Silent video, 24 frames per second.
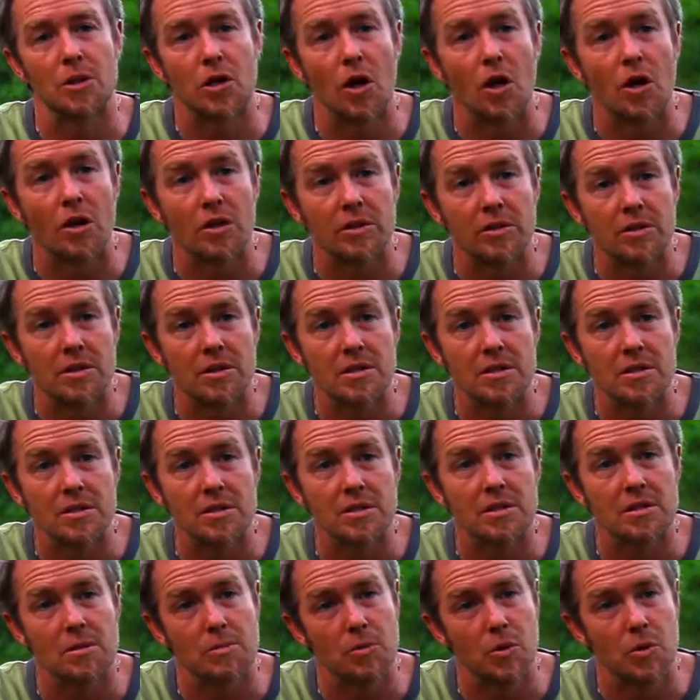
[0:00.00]
gardens,
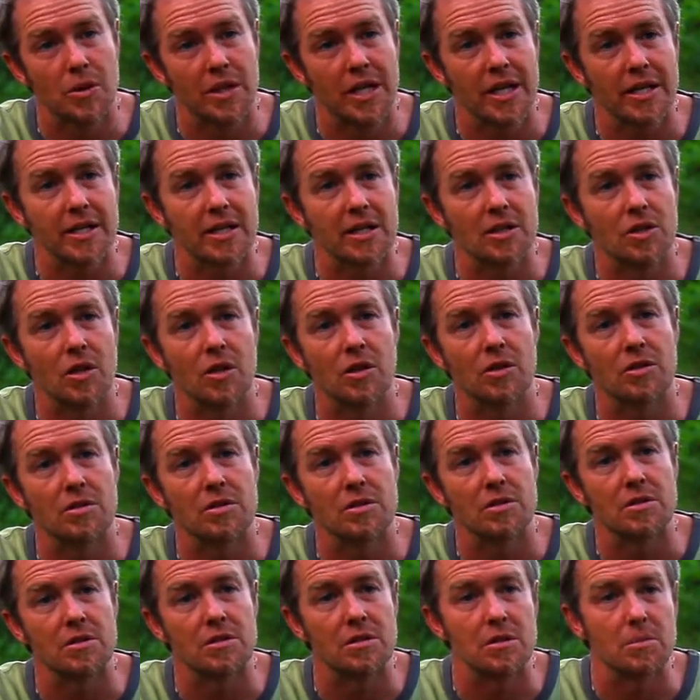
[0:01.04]
some organic
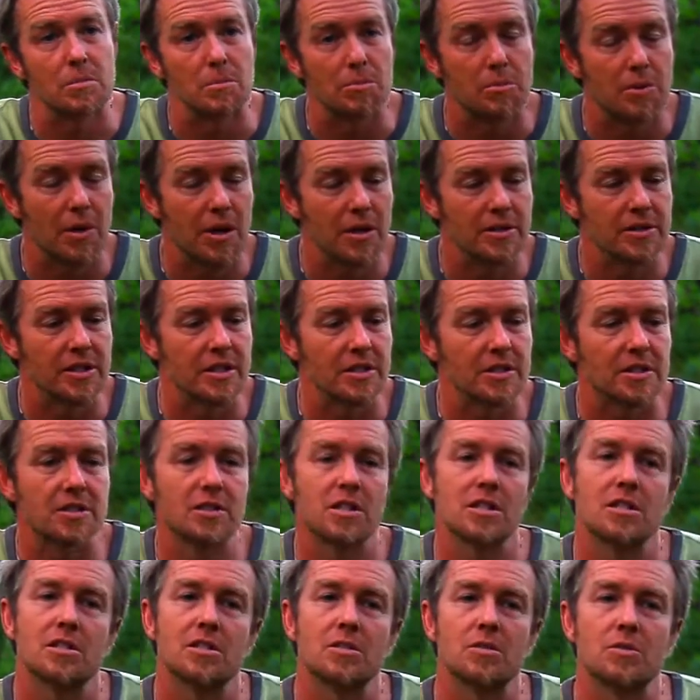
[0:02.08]
gardens, some projects
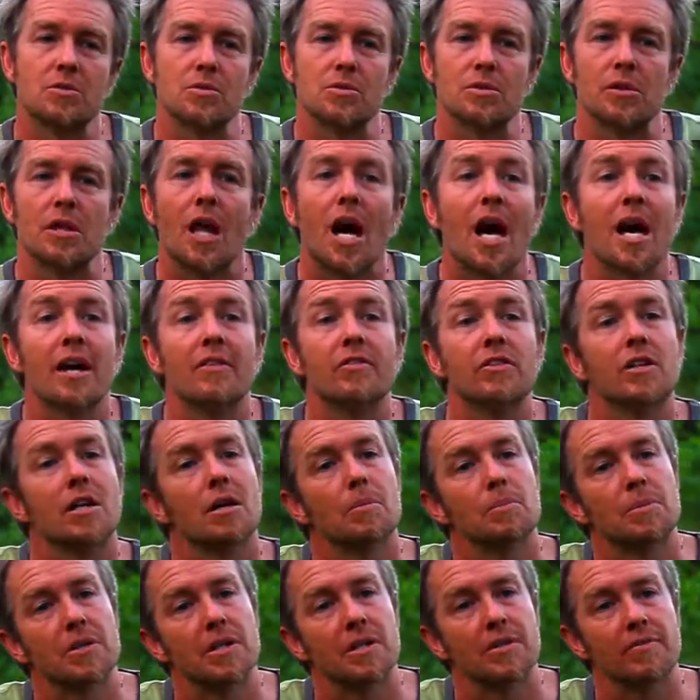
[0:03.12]
just to liven
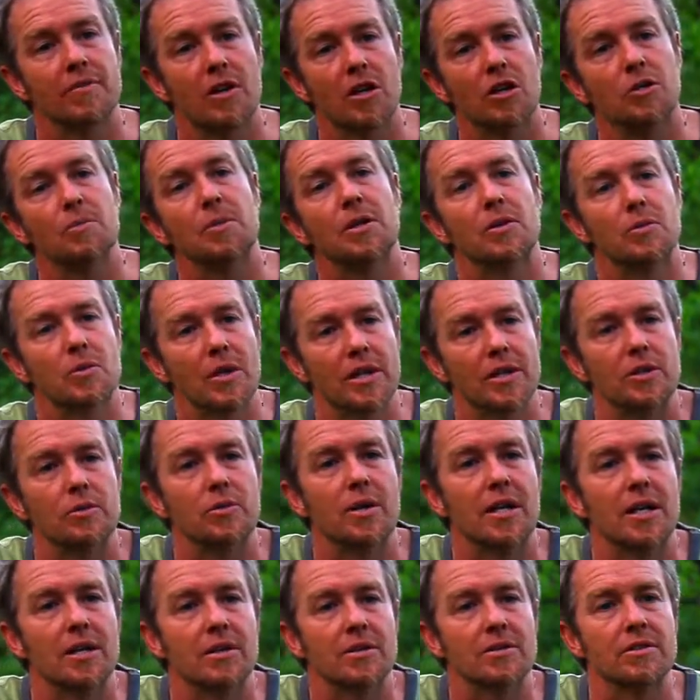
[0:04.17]
up the environment right
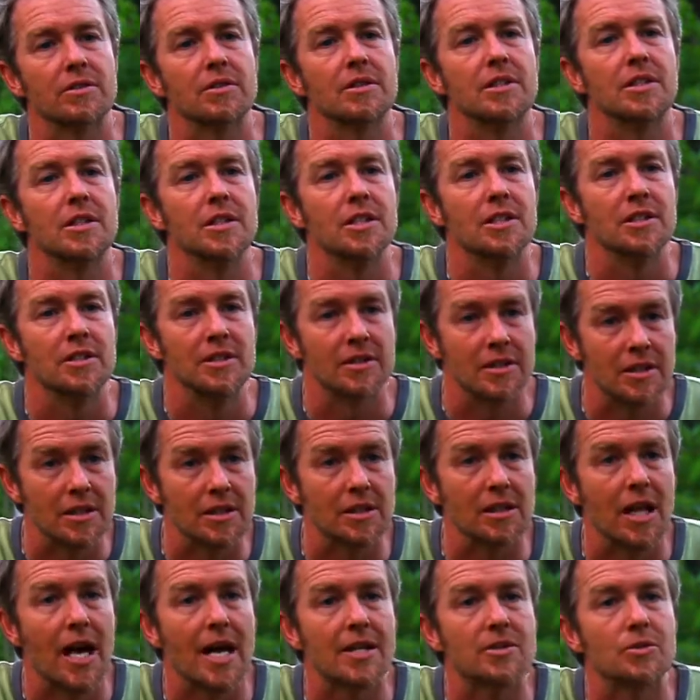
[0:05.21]
around the
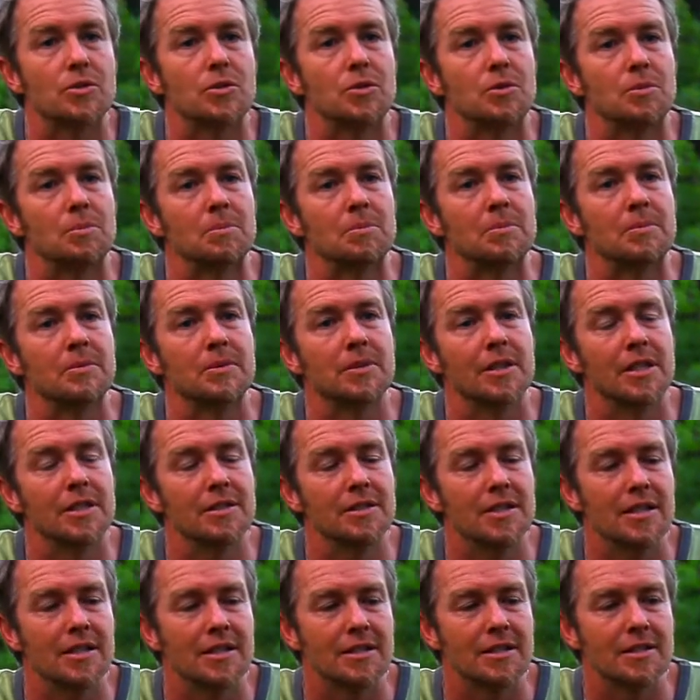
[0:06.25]
classroom, and
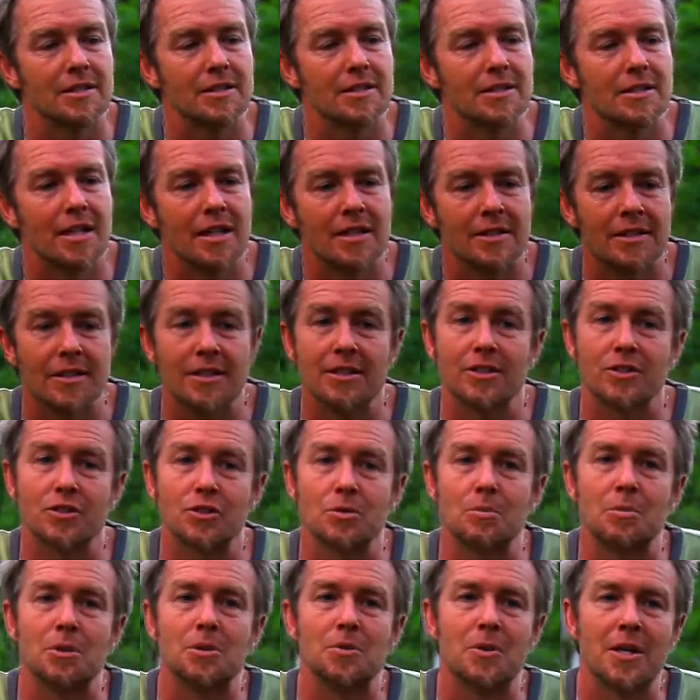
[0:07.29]
then it
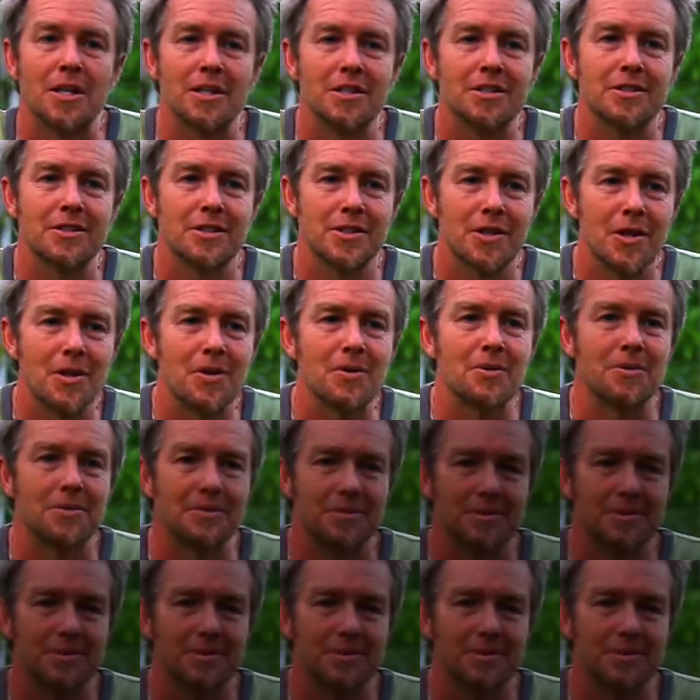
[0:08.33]
should be ready to go.